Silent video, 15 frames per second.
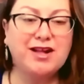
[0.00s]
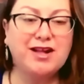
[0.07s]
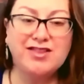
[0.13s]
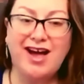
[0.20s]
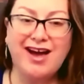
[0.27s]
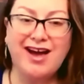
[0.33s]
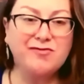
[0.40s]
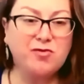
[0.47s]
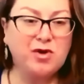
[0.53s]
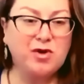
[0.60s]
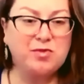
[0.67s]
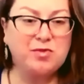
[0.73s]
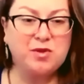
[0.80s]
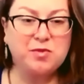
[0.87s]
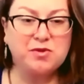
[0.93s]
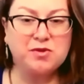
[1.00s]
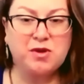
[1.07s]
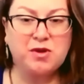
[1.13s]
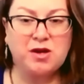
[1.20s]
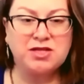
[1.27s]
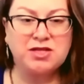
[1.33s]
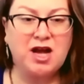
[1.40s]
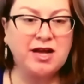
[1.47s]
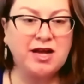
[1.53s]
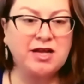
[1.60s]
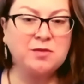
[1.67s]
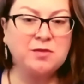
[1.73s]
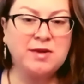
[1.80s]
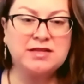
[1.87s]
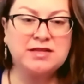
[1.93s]
a lot of what people are talking
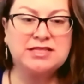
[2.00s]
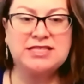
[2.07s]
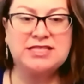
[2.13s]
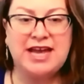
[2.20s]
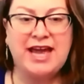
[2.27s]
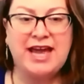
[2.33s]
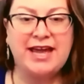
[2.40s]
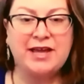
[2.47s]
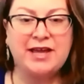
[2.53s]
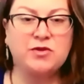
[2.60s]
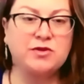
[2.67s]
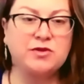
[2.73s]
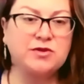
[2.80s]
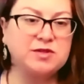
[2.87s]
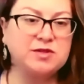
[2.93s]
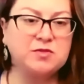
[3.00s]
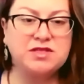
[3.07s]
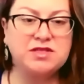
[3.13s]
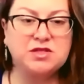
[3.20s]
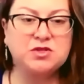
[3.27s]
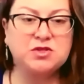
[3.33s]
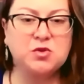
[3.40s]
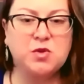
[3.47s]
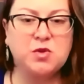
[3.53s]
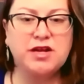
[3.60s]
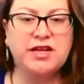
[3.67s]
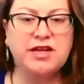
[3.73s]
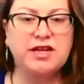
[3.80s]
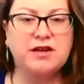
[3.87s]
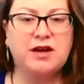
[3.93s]
about today and some of the things they're
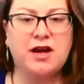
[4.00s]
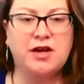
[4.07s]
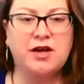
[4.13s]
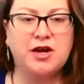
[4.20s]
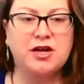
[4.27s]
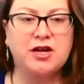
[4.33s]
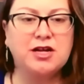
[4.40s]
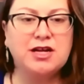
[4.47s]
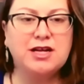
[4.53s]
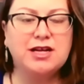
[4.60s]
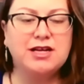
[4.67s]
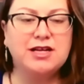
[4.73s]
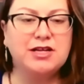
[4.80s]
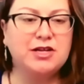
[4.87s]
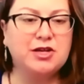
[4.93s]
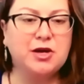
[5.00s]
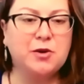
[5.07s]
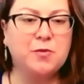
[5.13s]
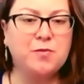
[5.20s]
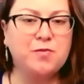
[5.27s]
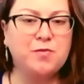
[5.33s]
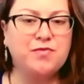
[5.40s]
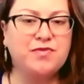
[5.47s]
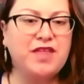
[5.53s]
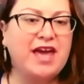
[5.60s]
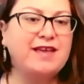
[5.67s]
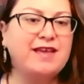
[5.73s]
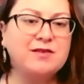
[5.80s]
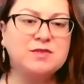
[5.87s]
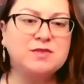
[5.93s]
working on are you know
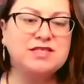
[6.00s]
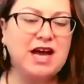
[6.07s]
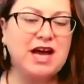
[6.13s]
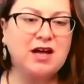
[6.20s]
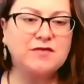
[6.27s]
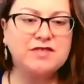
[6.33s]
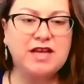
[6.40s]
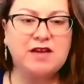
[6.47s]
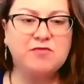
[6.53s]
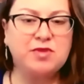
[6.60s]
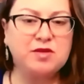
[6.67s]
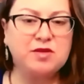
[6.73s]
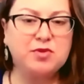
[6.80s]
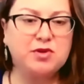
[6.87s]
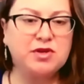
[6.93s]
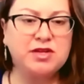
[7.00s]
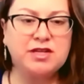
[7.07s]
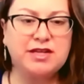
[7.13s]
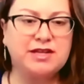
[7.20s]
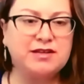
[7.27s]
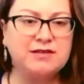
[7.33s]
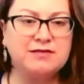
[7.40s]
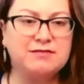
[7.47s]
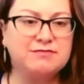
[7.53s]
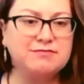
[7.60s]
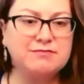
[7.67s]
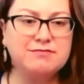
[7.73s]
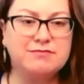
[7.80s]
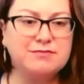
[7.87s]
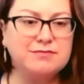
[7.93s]
they themselves have been put in
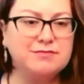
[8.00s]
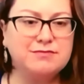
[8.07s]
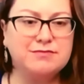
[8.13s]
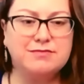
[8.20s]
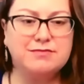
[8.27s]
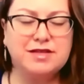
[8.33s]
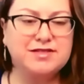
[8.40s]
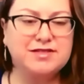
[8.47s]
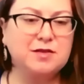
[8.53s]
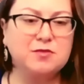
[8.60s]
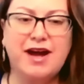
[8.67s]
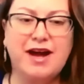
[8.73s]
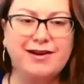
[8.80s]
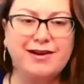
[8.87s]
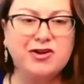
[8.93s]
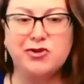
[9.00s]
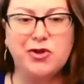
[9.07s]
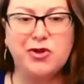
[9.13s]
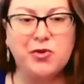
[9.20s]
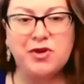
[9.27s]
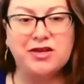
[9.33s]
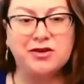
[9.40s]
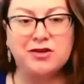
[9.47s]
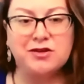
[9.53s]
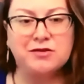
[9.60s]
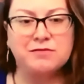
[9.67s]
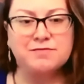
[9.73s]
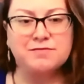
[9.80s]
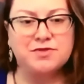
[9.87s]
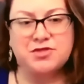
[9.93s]
some kind of
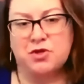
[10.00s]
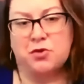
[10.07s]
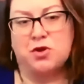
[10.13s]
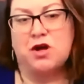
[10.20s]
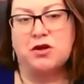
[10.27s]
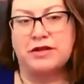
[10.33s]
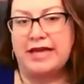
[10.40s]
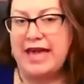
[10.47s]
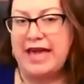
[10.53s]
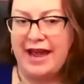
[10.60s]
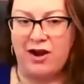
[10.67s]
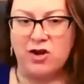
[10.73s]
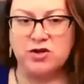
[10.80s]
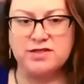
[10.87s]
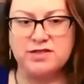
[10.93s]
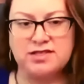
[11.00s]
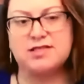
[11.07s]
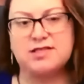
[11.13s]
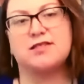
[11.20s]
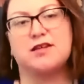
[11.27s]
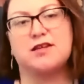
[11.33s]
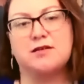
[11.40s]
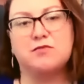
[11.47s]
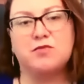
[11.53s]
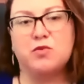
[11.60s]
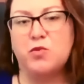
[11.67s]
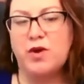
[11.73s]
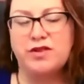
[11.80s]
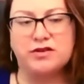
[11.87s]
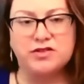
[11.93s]
colonial so-called care system,
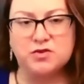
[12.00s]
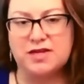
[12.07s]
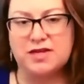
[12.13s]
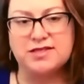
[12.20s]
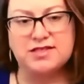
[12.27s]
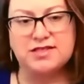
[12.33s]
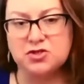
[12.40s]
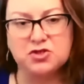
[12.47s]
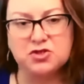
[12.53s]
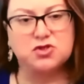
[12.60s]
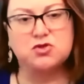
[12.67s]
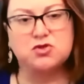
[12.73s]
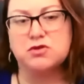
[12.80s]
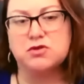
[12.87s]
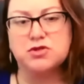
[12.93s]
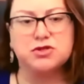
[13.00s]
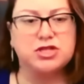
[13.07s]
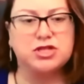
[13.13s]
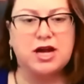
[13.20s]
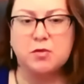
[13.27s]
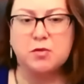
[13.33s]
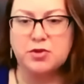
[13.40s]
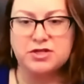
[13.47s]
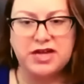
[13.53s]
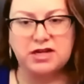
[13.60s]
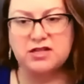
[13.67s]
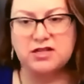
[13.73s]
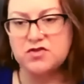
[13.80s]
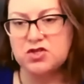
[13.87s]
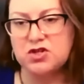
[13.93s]
whether it's residential schools or child
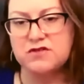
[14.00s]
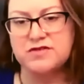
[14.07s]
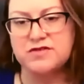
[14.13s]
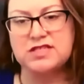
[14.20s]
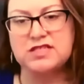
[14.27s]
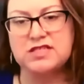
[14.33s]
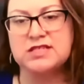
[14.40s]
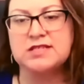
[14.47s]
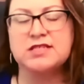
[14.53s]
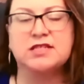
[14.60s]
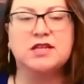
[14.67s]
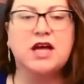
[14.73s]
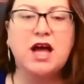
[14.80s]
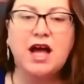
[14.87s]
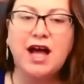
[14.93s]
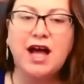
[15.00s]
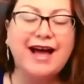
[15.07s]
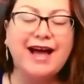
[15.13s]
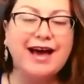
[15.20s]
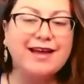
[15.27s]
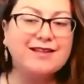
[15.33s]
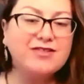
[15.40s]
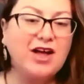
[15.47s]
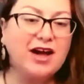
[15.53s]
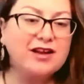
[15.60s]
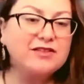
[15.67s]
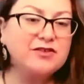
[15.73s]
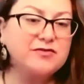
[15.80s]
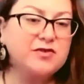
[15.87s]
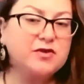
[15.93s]
protective services and and a lot
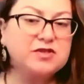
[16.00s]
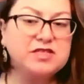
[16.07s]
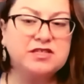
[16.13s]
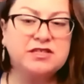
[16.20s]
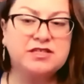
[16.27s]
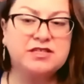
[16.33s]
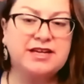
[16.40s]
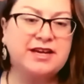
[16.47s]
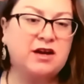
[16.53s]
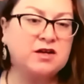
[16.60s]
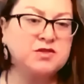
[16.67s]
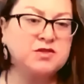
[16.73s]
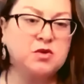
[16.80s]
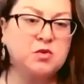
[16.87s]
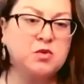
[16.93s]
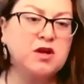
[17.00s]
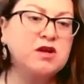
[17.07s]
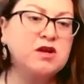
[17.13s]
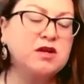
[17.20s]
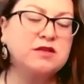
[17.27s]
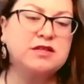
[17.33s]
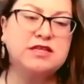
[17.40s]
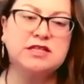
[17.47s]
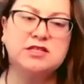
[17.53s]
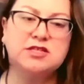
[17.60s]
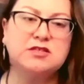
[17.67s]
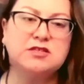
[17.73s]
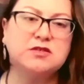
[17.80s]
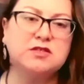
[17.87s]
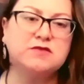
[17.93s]
of the folks here today also work on the
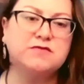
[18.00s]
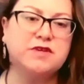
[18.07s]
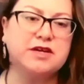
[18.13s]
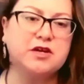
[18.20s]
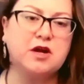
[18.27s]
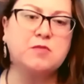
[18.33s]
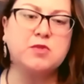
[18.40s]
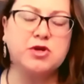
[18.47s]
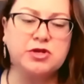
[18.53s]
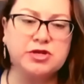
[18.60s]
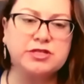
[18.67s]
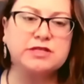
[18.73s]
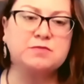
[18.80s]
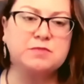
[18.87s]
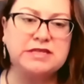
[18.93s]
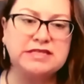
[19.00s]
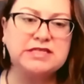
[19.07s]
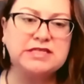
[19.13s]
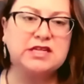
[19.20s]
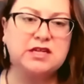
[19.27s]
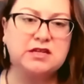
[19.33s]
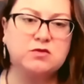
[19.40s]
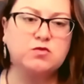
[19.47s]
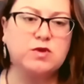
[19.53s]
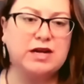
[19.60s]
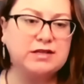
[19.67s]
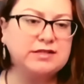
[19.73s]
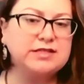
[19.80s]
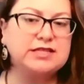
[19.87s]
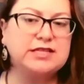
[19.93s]
issues of like our murdered and missing
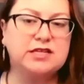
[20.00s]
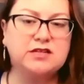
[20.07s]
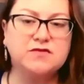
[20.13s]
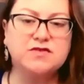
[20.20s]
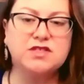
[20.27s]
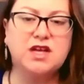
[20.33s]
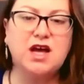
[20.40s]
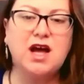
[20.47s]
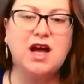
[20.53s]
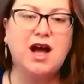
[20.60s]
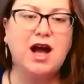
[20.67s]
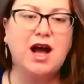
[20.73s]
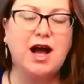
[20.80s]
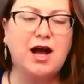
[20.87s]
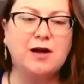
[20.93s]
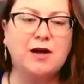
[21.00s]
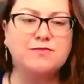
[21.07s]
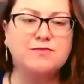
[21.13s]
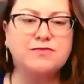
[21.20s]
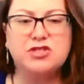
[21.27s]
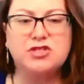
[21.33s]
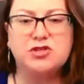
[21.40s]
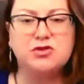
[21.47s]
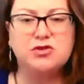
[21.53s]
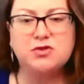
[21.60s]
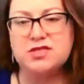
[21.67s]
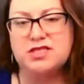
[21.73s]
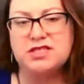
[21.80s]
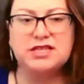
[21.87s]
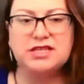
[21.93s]
relatives. Um, do you
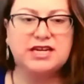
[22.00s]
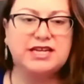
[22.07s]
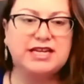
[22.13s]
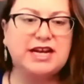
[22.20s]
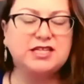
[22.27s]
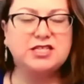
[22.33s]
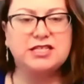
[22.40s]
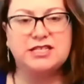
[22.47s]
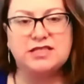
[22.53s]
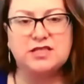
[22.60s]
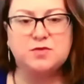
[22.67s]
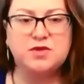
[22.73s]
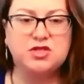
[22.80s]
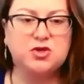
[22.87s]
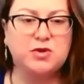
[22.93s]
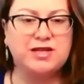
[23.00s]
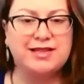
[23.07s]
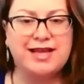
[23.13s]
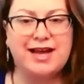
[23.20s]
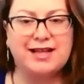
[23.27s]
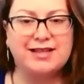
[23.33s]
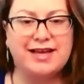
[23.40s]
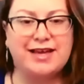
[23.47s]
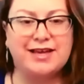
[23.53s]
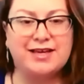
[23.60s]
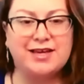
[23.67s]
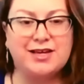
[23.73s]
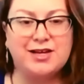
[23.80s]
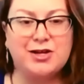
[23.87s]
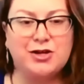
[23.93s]
see connections between that like
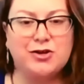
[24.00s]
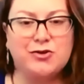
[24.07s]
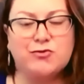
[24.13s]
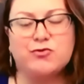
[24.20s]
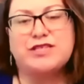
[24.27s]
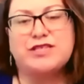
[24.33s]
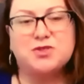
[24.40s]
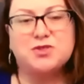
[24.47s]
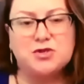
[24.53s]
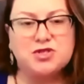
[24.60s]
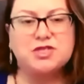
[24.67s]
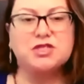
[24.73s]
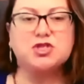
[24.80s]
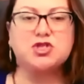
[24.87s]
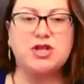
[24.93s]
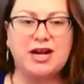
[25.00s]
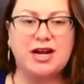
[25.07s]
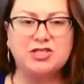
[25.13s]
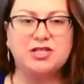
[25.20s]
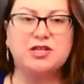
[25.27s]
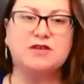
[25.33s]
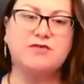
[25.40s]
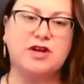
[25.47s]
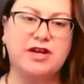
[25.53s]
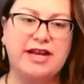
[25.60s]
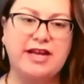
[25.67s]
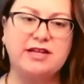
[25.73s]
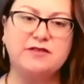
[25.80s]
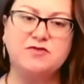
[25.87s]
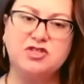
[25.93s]
resource extraction of our
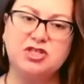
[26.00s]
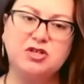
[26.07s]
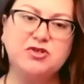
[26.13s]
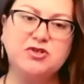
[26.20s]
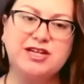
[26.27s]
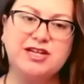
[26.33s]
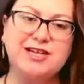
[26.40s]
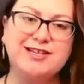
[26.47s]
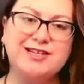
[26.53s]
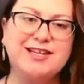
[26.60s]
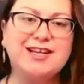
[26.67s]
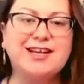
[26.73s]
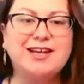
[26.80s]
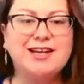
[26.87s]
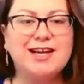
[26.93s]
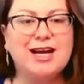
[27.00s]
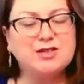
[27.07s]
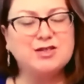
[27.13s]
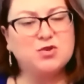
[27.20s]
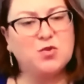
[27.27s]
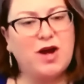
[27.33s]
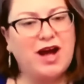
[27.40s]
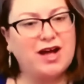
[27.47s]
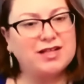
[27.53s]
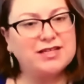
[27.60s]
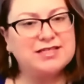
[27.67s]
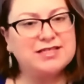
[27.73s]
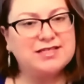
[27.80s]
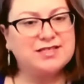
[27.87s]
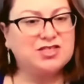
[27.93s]
native children as well
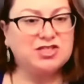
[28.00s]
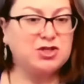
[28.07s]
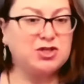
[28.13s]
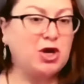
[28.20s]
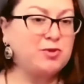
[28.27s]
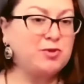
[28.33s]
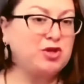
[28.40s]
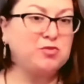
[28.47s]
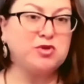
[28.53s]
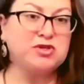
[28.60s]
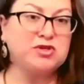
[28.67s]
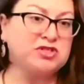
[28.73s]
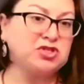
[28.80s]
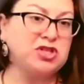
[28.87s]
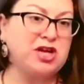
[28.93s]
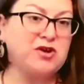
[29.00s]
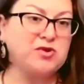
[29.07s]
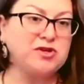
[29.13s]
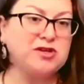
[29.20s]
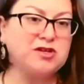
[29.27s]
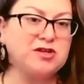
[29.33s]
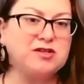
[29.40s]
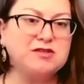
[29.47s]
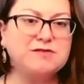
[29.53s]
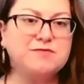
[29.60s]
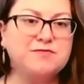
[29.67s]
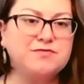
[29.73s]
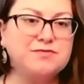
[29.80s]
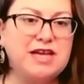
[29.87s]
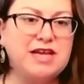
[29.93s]
as just our people in general?
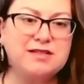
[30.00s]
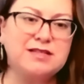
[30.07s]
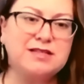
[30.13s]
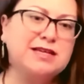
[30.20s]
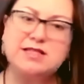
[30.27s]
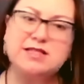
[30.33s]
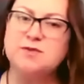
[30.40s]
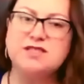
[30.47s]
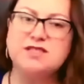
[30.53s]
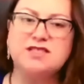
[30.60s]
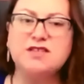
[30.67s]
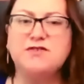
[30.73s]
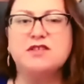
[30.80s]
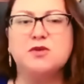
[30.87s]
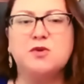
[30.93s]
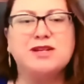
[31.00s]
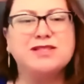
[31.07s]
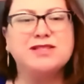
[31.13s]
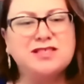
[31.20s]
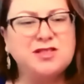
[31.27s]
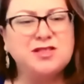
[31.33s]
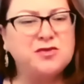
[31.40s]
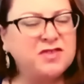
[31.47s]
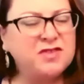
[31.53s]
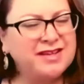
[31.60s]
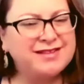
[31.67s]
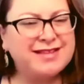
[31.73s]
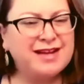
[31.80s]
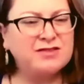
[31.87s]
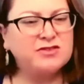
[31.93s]
And and specifically, what do you feel
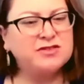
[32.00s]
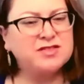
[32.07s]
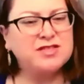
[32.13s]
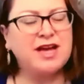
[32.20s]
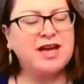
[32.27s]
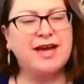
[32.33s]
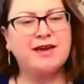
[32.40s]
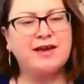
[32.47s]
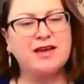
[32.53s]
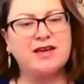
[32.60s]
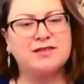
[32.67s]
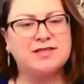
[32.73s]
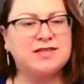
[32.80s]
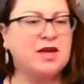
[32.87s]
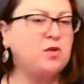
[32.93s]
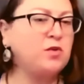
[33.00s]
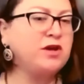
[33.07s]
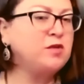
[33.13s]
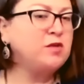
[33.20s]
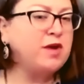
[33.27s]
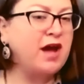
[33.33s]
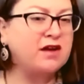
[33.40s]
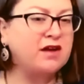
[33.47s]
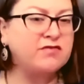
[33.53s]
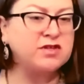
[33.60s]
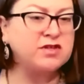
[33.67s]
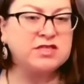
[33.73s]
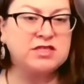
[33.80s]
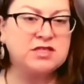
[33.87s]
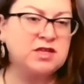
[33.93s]
like that looks like in say Winnipeg
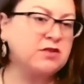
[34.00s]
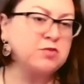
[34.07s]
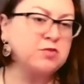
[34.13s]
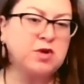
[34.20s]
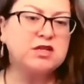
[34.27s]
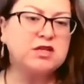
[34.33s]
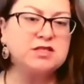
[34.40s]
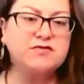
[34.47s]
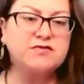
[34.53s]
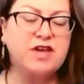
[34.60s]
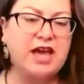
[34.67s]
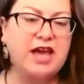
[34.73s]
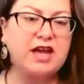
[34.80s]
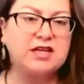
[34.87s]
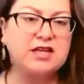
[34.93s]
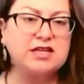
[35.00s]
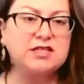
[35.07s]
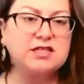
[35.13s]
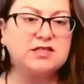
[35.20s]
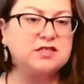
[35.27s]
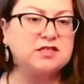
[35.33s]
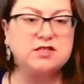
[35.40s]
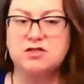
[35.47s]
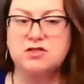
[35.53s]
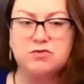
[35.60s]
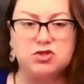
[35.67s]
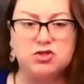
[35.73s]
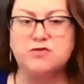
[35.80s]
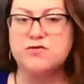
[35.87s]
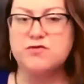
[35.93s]
versus other parts of Canada since
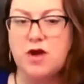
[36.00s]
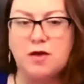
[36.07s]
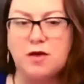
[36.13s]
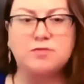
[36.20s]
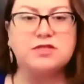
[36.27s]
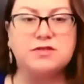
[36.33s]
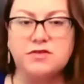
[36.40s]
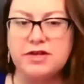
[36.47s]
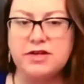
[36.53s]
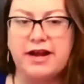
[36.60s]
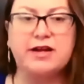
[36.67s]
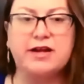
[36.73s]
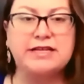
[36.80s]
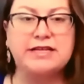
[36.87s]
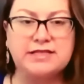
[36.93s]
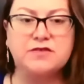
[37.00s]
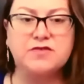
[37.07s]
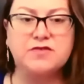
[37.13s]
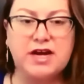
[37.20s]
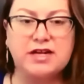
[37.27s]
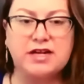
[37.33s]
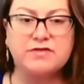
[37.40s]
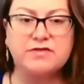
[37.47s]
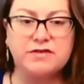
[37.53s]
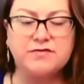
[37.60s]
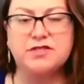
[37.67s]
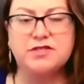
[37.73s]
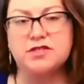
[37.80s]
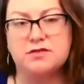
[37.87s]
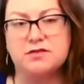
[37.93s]
you're from different areas and have kind of
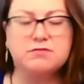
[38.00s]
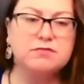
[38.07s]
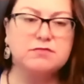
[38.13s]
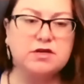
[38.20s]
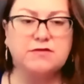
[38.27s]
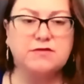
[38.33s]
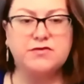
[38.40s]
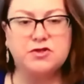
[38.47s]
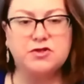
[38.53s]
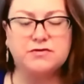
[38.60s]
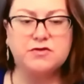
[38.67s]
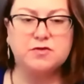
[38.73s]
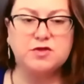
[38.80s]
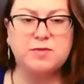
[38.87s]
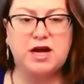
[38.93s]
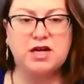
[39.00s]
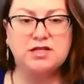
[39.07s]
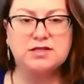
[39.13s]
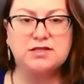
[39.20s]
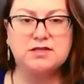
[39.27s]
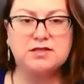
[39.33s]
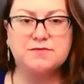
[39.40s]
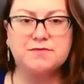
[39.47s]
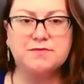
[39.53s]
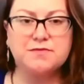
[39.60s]
lived in a few different spots?